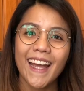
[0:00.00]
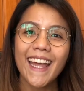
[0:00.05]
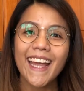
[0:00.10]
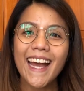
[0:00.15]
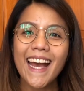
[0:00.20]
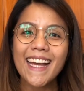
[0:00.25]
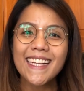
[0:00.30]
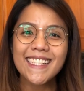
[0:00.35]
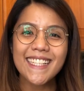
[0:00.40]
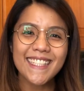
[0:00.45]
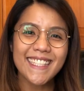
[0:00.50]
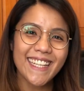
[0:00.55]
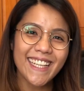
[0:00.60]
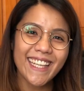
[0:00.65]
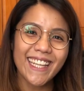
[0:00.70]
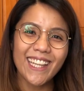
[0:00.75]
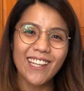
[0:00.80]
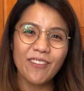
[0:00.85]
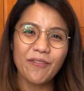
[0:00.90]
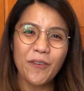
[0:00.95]
Hey guys, it's
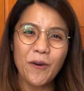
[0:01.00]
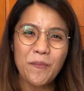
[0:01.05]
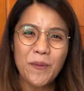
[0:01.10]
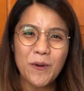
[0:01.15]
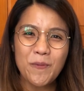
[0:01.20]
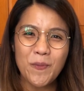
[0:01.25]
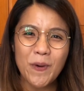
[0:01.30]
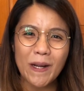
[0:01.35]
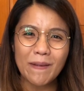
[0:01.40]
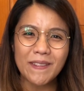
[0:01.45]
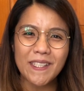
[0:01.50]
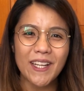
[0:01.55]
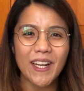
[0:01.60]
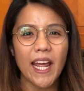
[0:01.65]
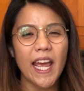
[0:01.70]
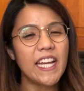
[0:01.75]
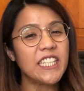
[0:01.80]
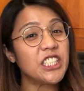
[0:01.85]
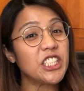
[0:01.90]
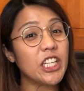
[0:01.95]
Akila from
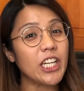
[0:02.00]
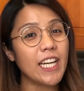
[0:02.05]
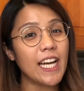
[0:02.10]
MealPrep.Asia,